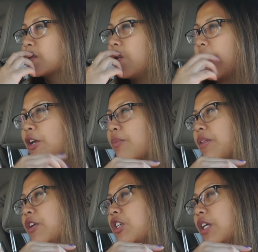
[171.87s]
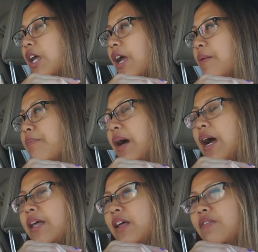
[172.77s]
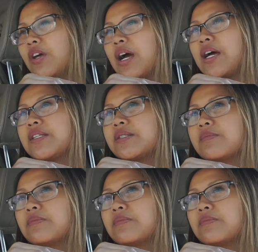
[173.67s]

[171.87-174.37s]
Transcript: Walk your brother to the gate. Bye. Love you guys.